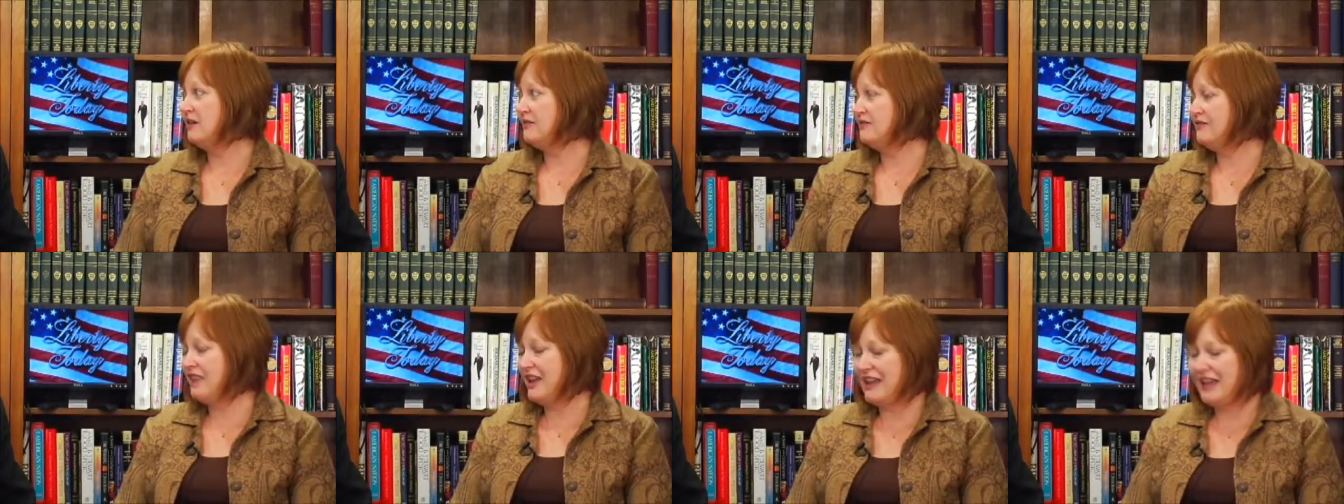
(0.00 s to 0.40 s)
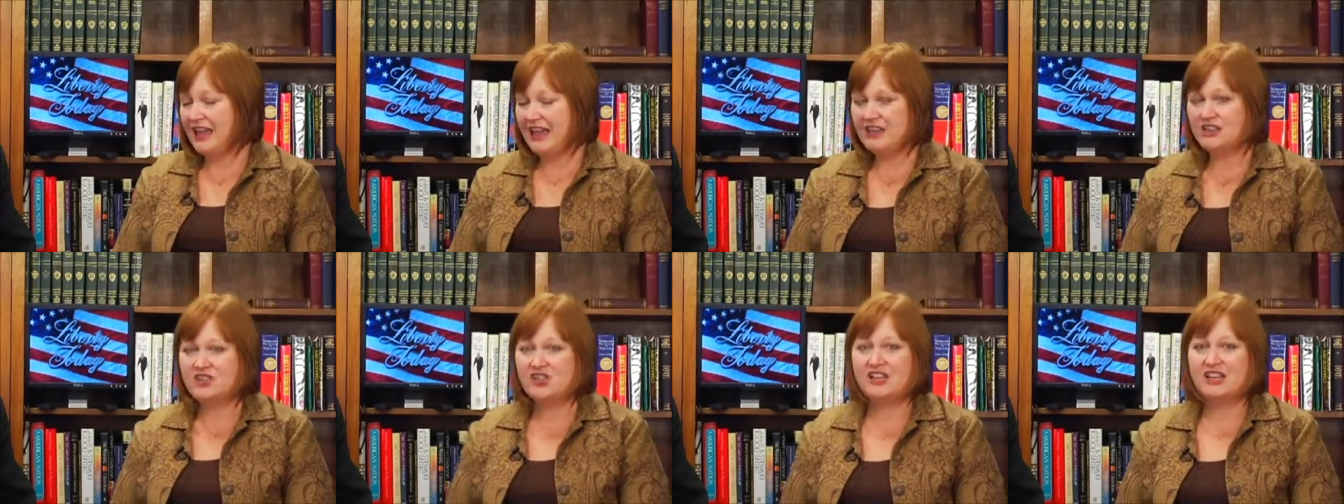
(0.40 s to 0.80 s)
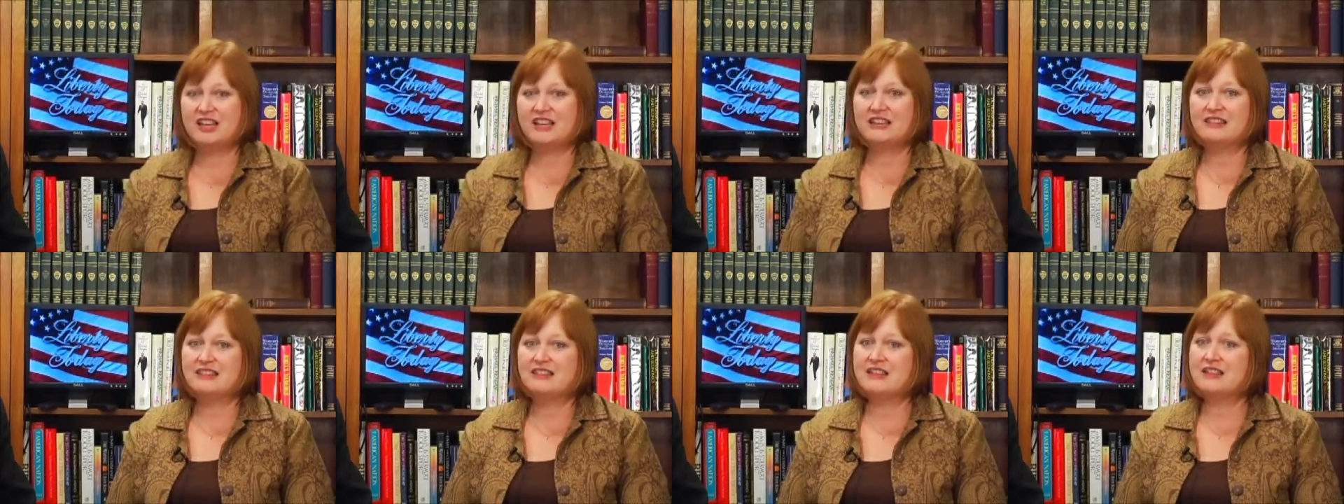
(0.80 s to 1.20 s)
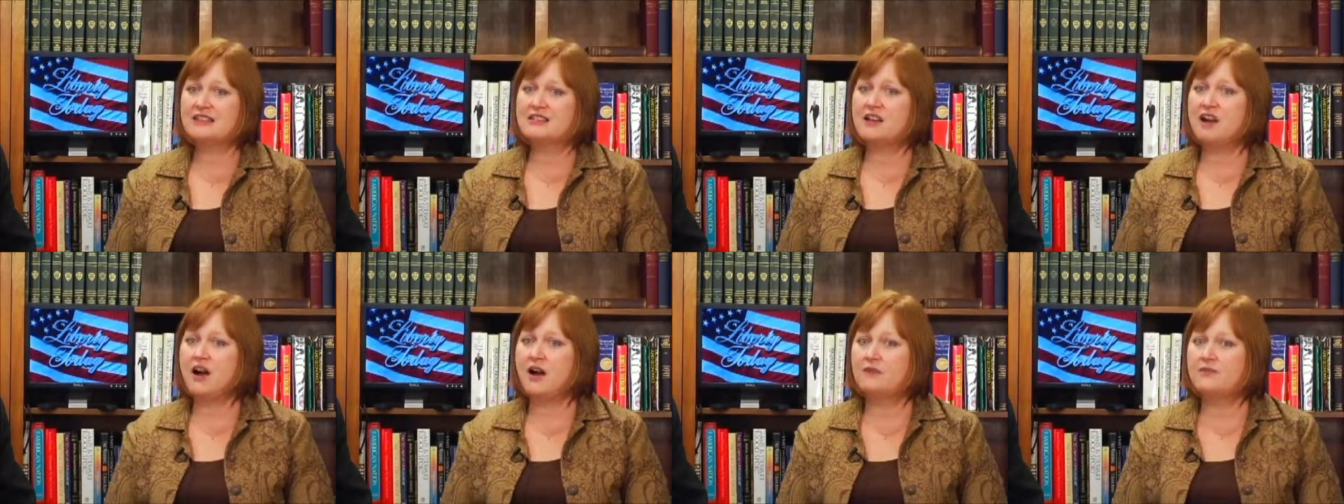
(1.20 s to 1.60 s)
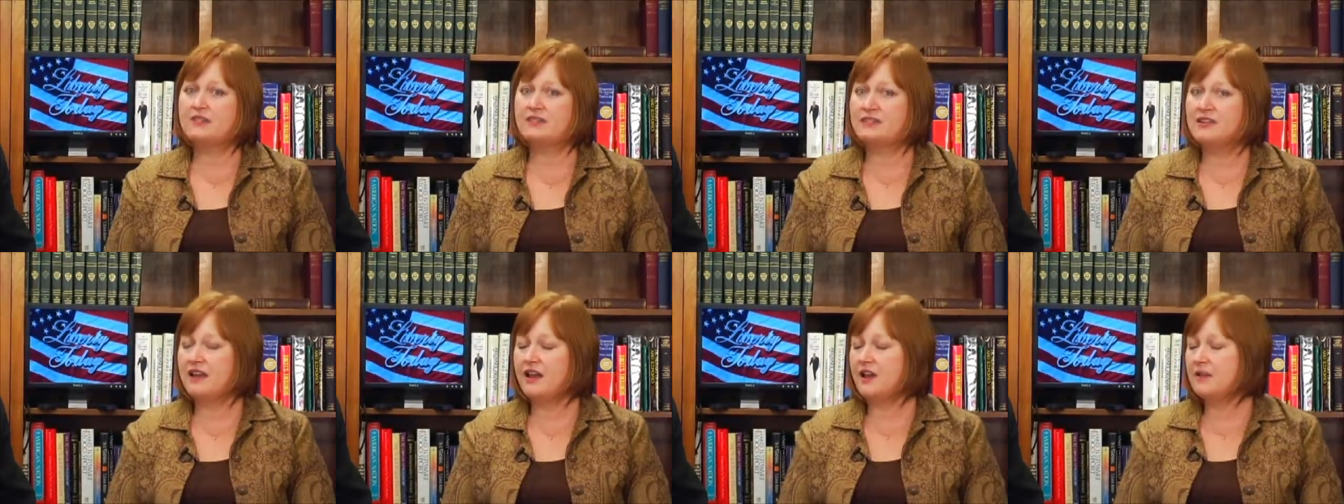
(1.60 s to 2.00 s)
vacationing, and things,
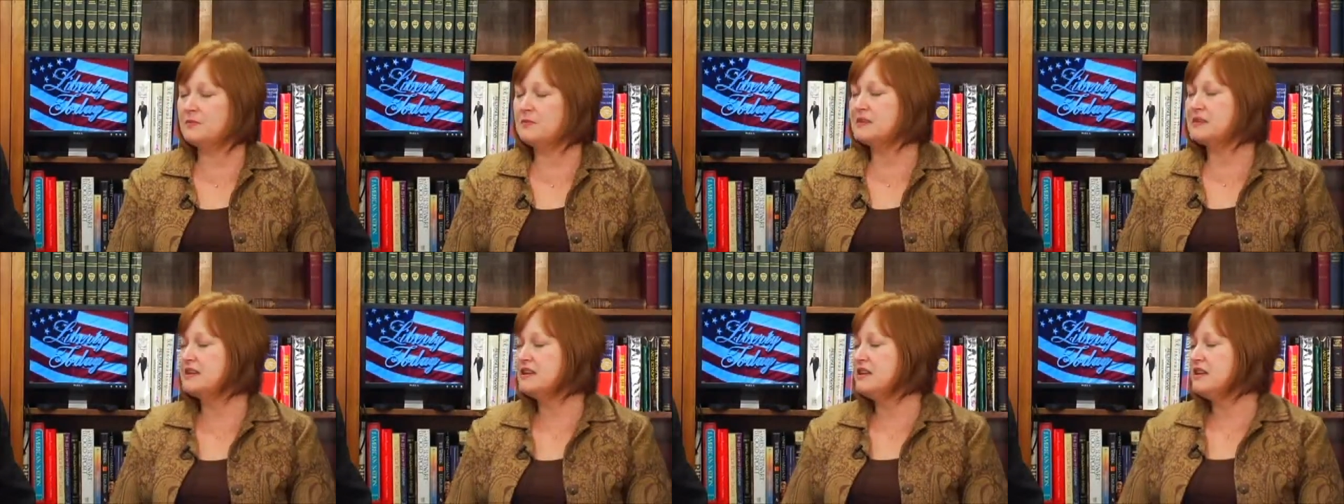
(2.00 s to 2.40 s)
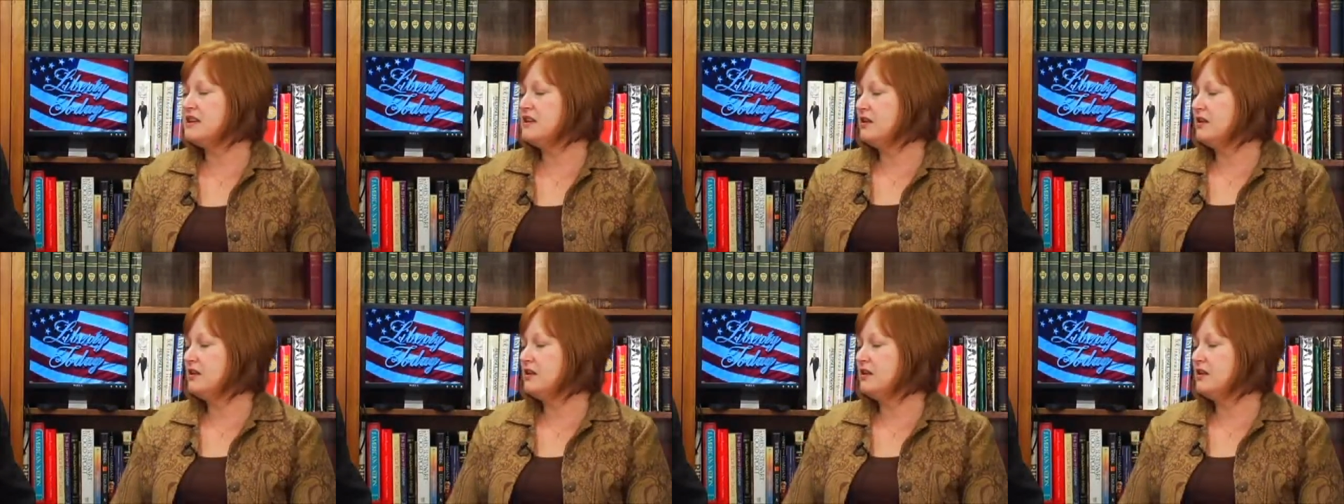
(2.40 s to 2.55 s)
oftentimes